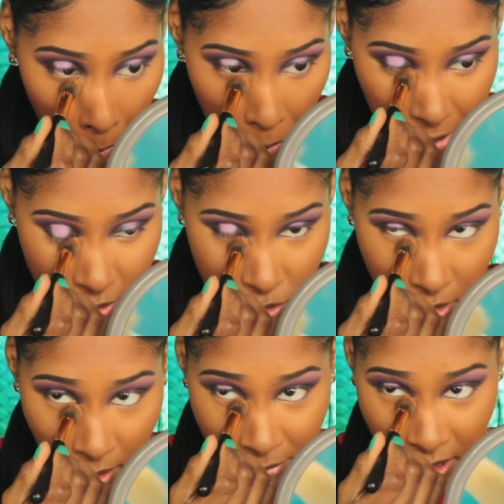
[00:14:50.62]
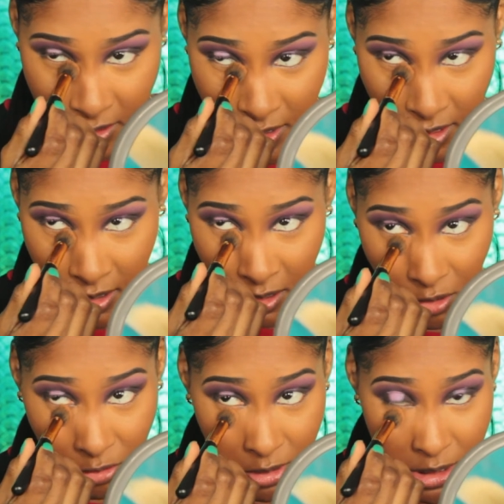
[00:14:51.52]
Make sure that I'm not setting
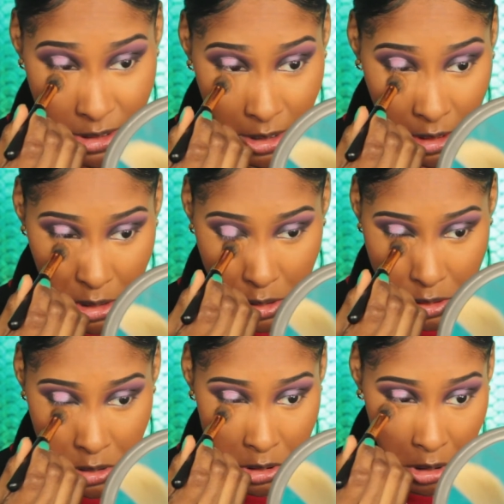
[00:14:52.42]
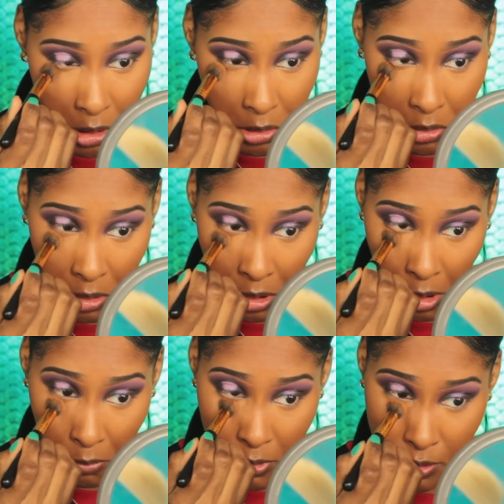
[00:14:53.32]
any creasing, because clearly
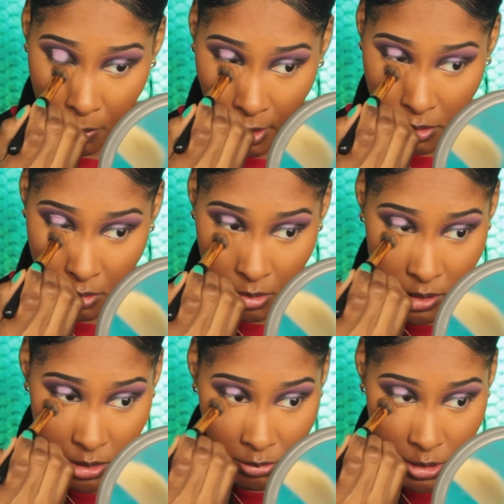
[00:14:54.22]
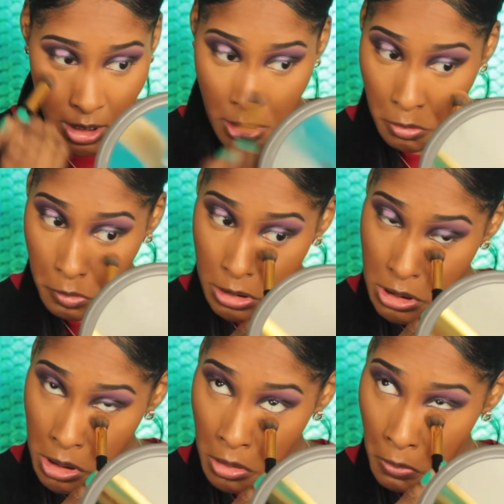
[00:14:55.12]
there was about to be some setting
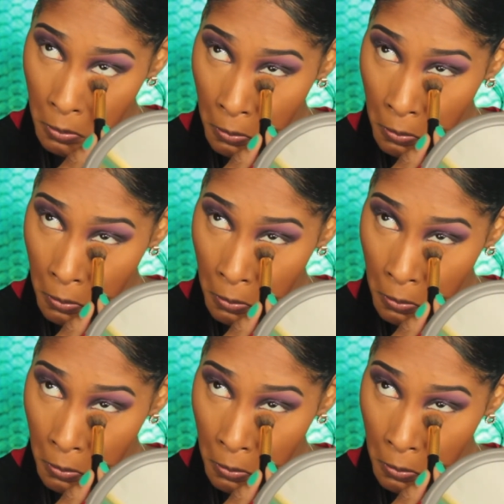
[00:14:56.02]
creasing.